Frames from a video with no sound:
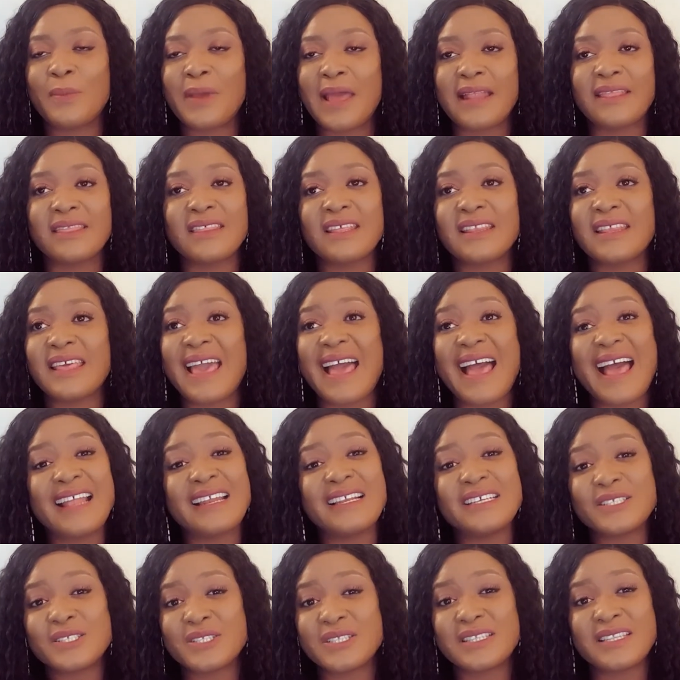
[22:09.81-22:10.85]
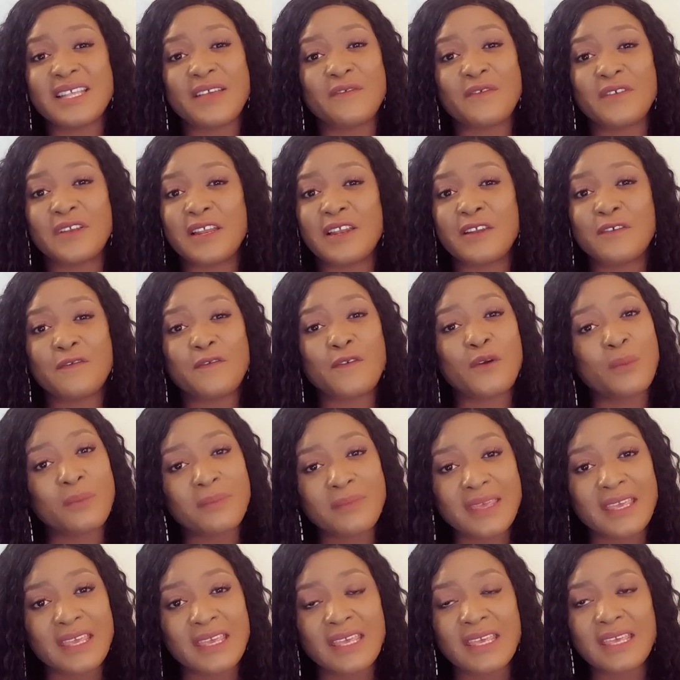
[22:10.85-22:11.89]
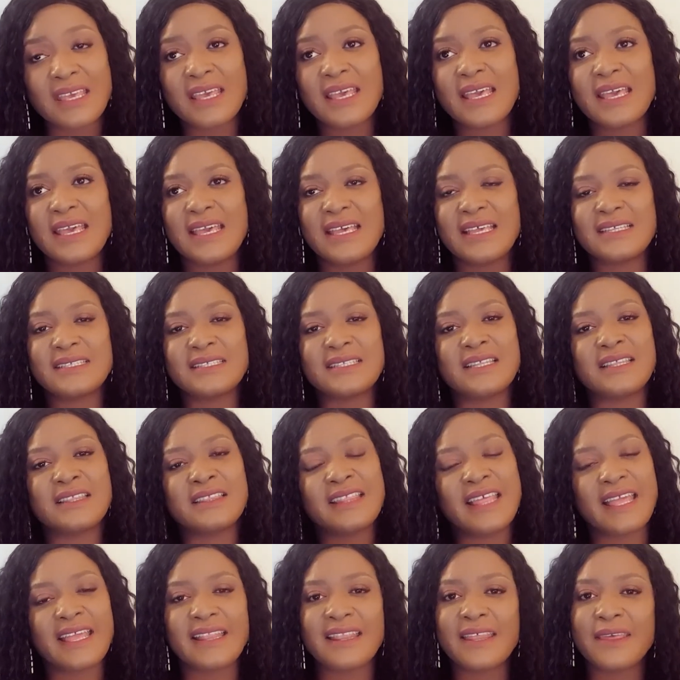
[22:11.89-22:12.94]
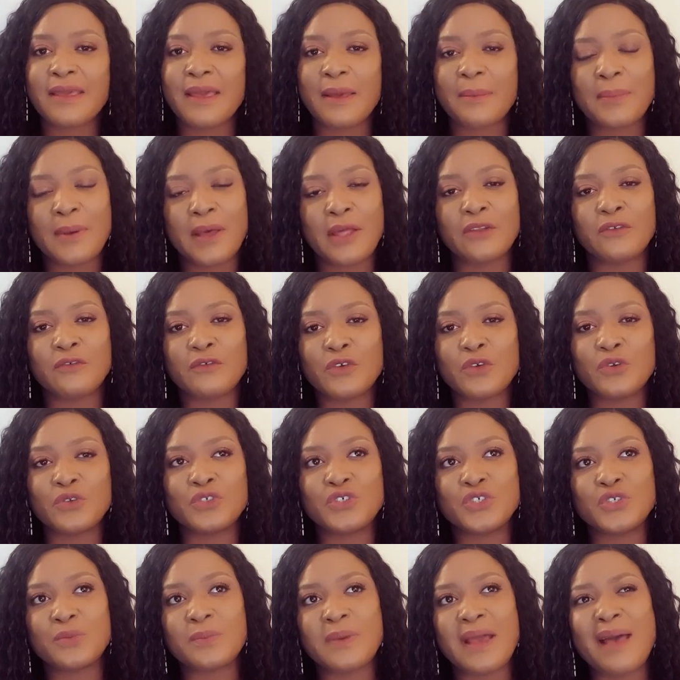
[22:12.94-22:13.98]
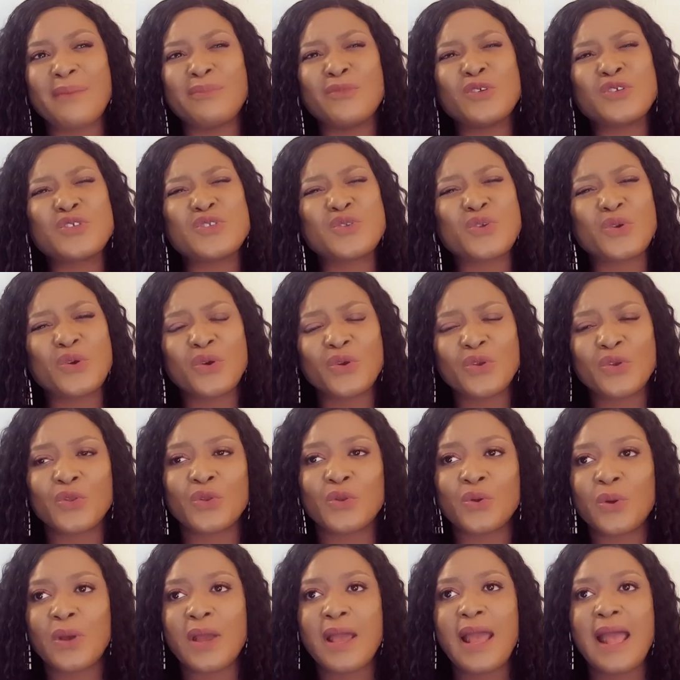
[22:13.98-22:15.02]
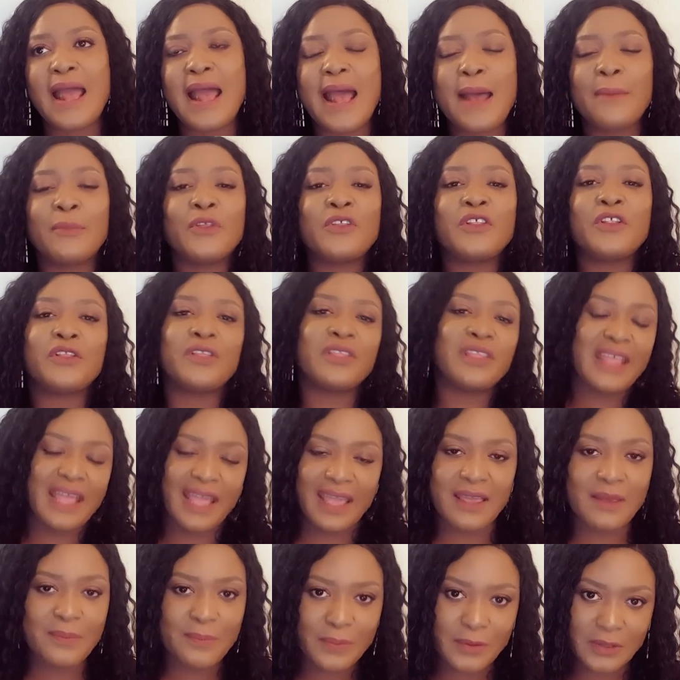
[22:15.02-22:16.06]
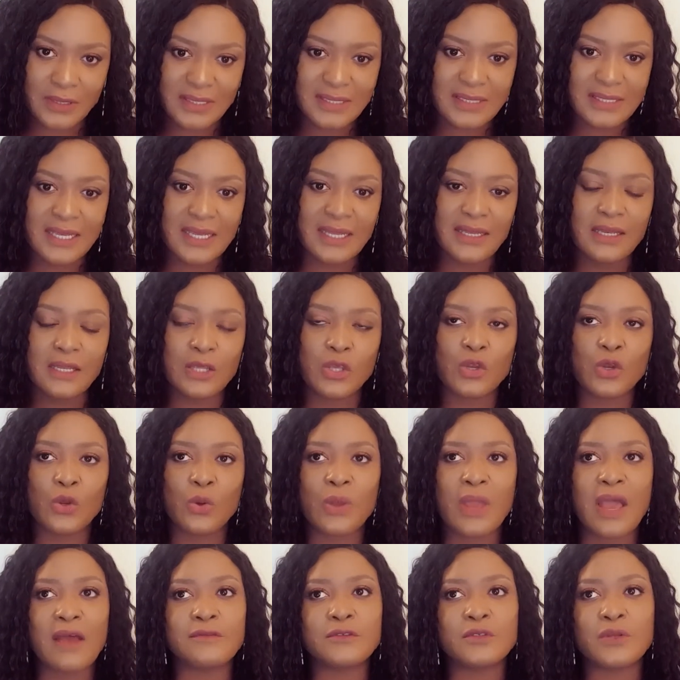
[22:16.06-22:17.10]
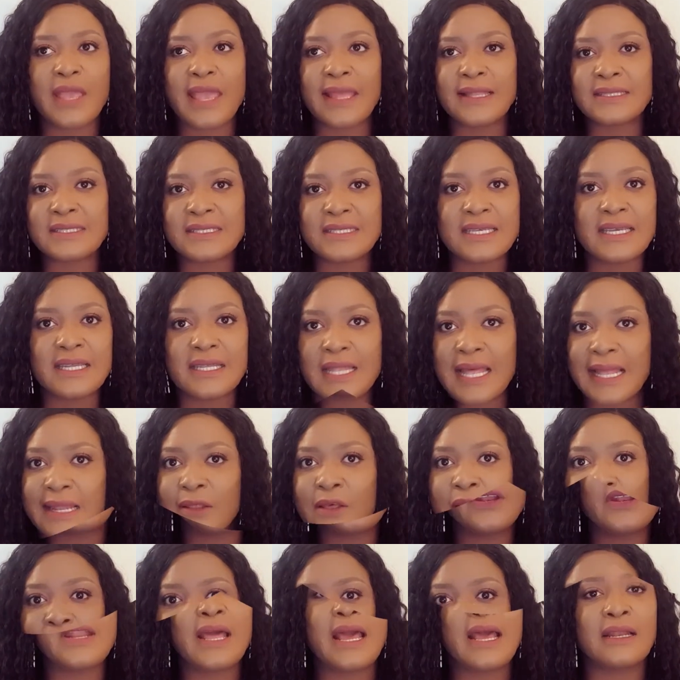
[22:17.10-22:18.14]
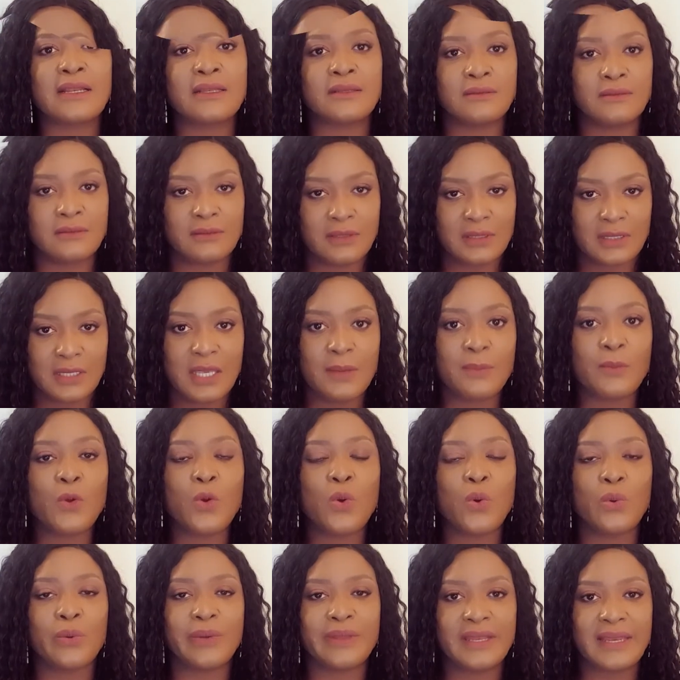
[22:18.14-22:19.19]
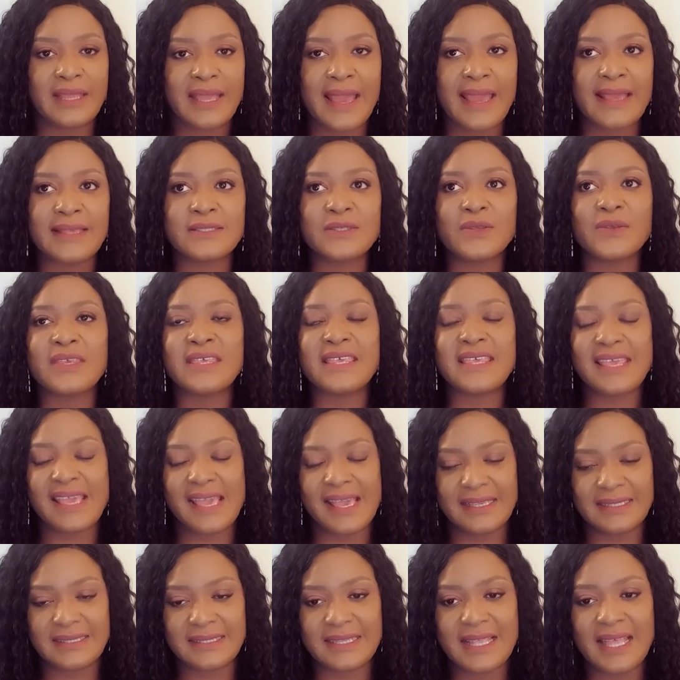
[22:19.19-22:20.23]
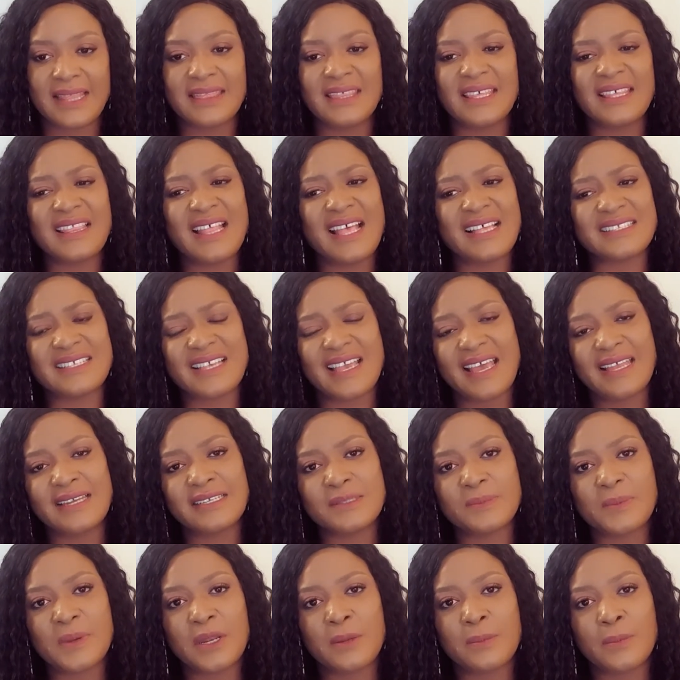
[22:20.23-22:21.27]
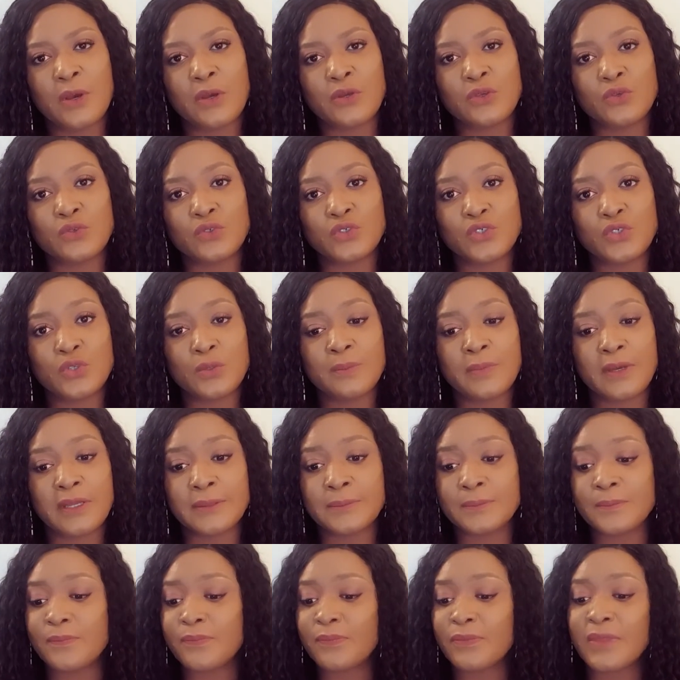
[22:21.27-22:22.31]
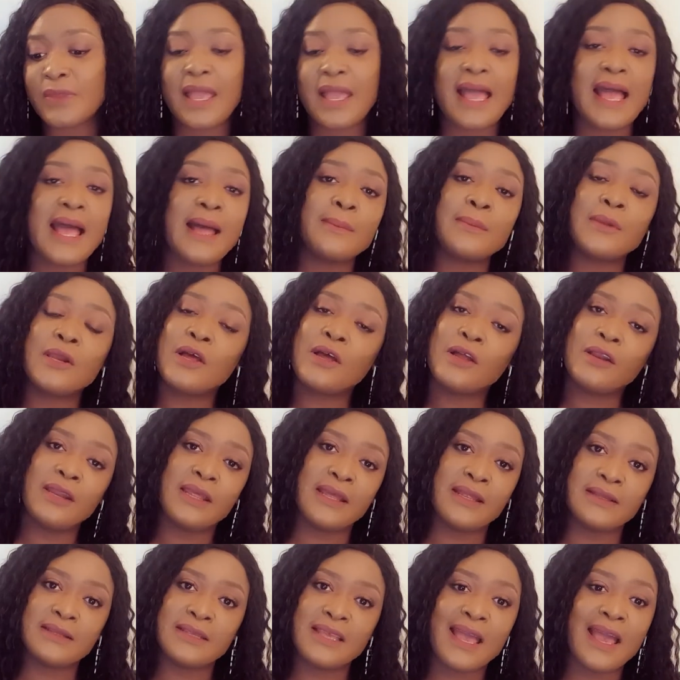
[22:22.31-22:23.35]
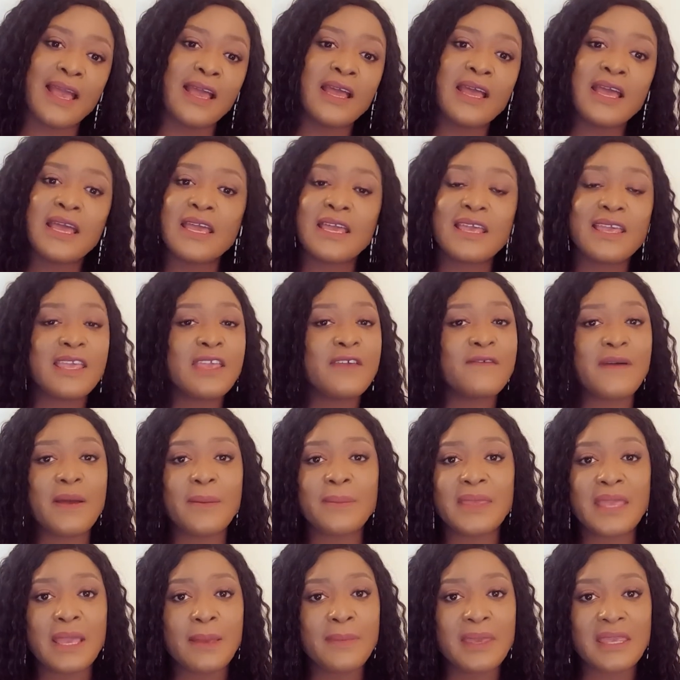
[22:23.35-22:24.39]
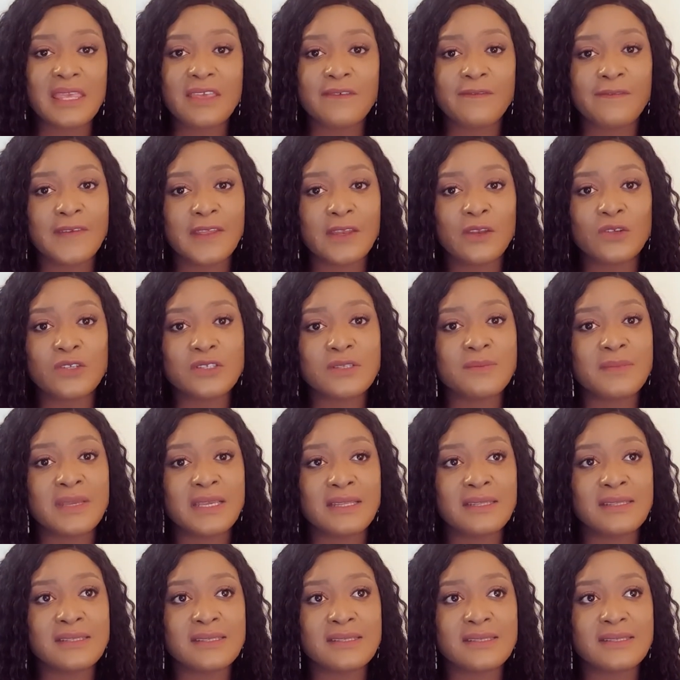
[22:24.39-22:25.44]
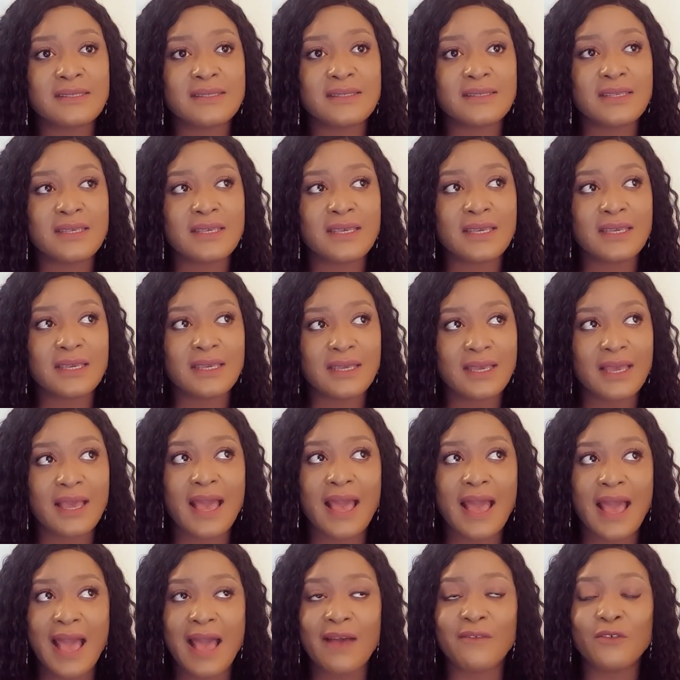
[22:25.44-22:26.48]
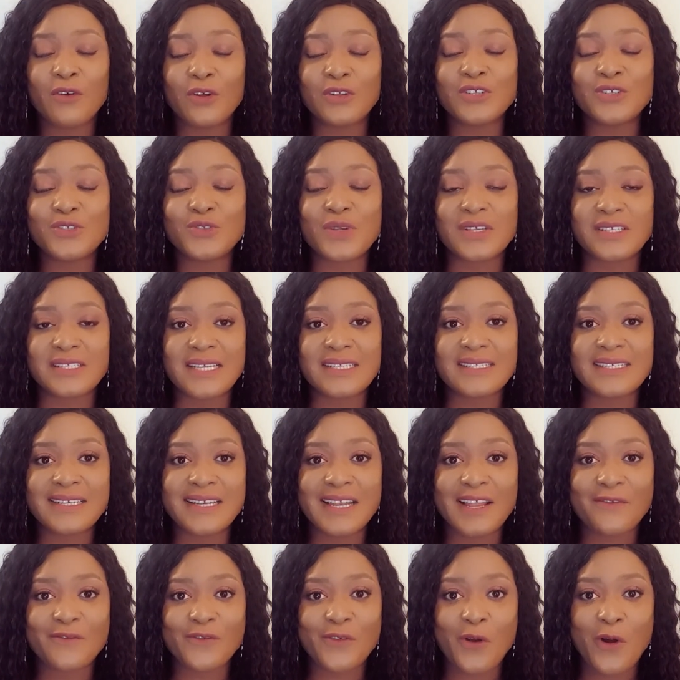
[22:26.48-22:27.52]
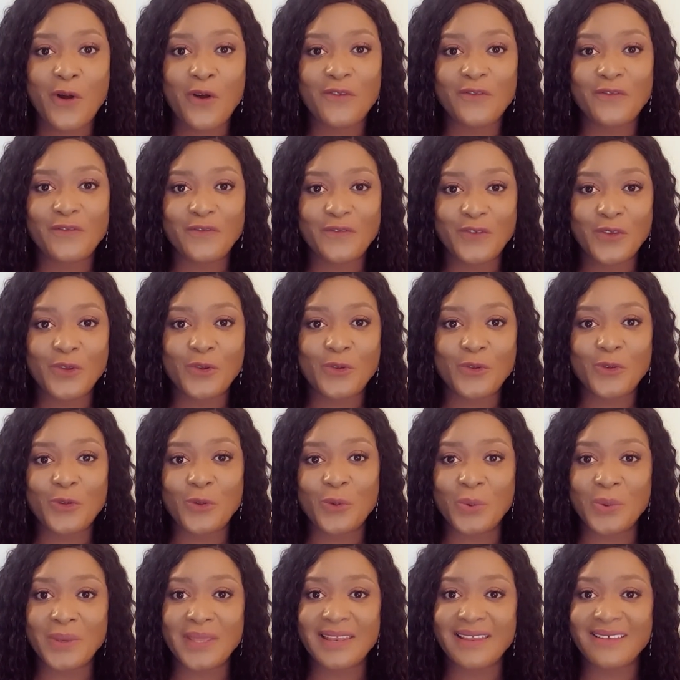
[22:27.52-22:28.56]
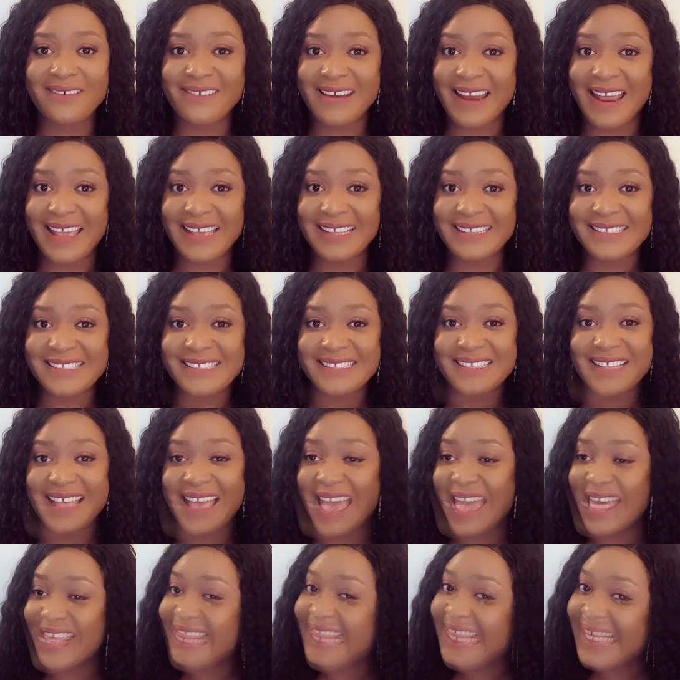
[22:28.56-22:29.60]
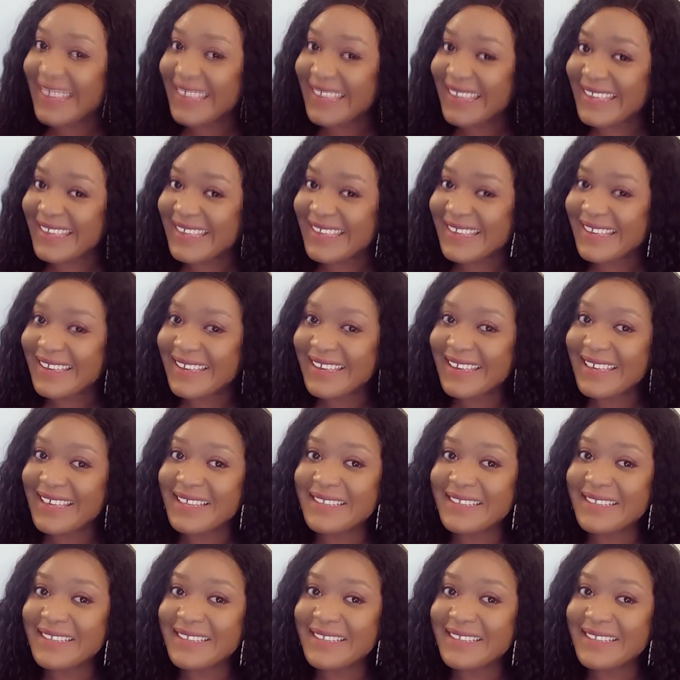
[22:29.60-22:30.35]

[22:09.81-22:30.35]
But I think the hardest definitely for me is the technical part of YouTube. I'm not so, you know, I'm not a tech person. You know, you have to edit and keep going, guys. So yes, I think that's the hardest part about YouTube, but I'm learning. Yeah, if I'm here making videos, means I've gotten to a certain level of, you know, knowing, right? I think.